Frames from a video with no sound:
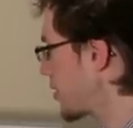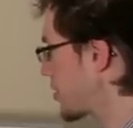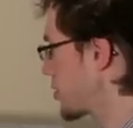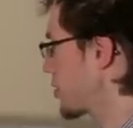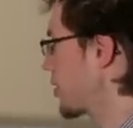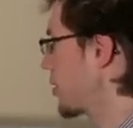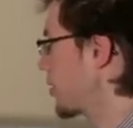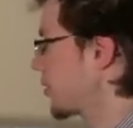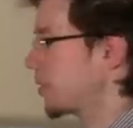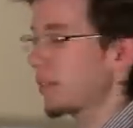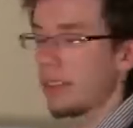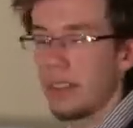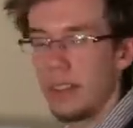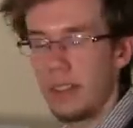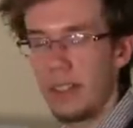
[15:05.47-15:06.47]
So,
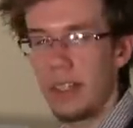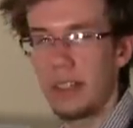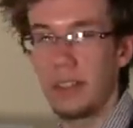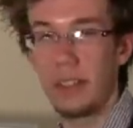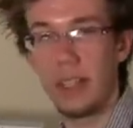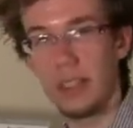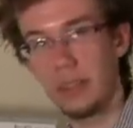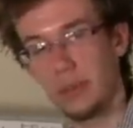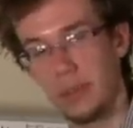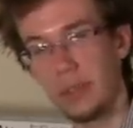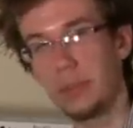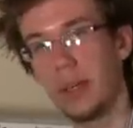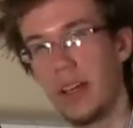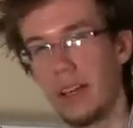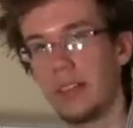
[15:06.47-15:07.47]
can you guess
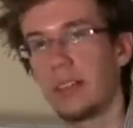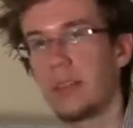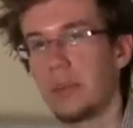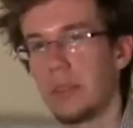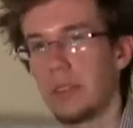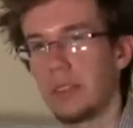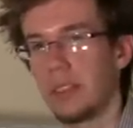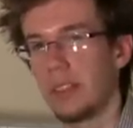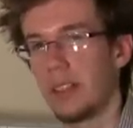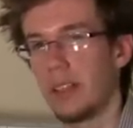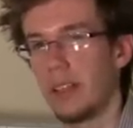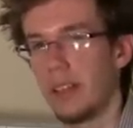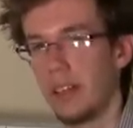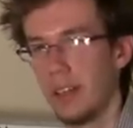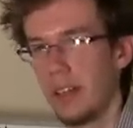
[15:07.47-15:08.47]
what pattern I'm using
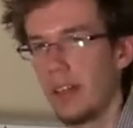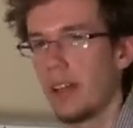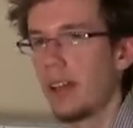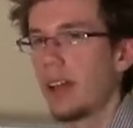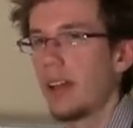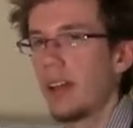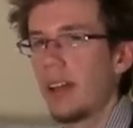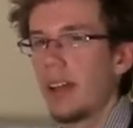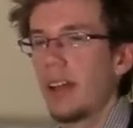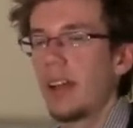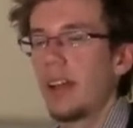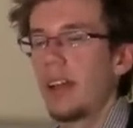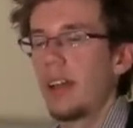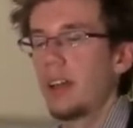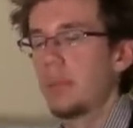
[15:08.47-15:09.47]
here?
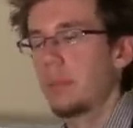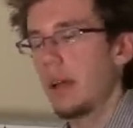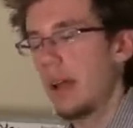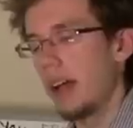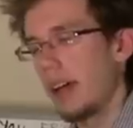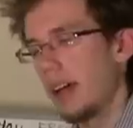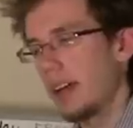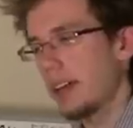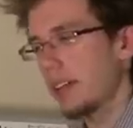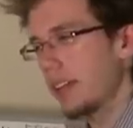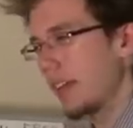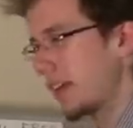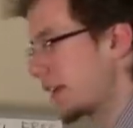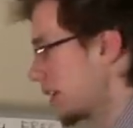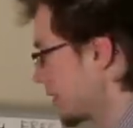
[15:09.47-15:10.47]

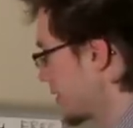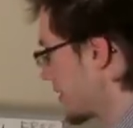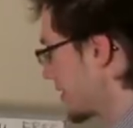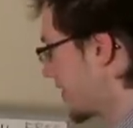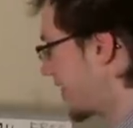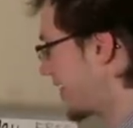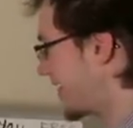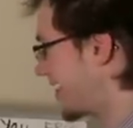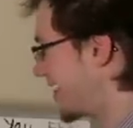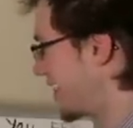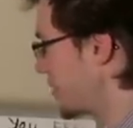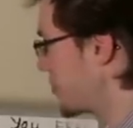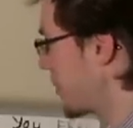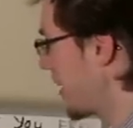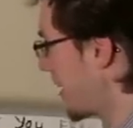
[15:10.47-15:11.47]
Battle ends,
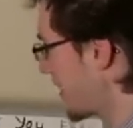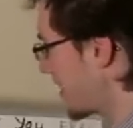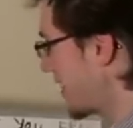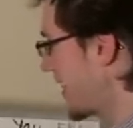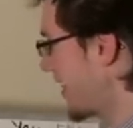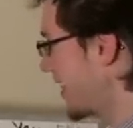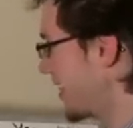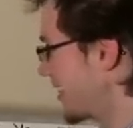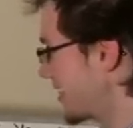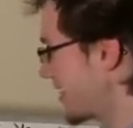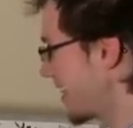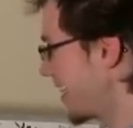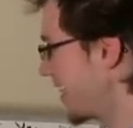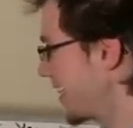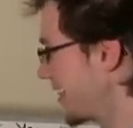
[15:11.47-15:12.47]
battle ends,
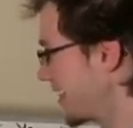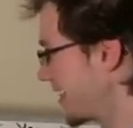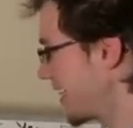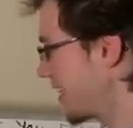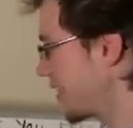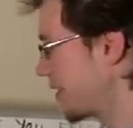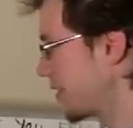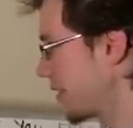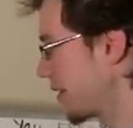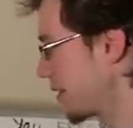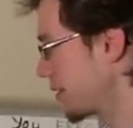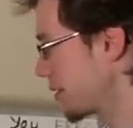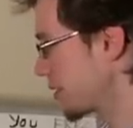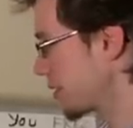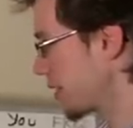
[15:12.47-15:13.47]
and down
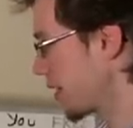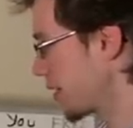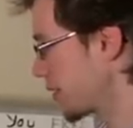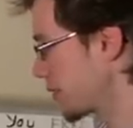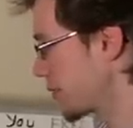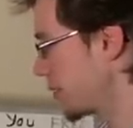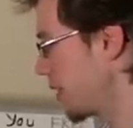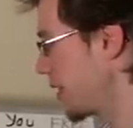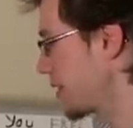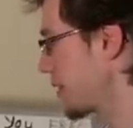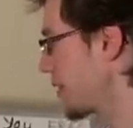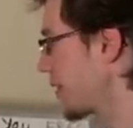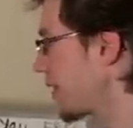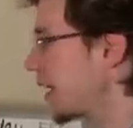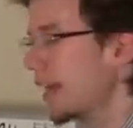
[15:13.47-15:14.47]
goes Charles' father.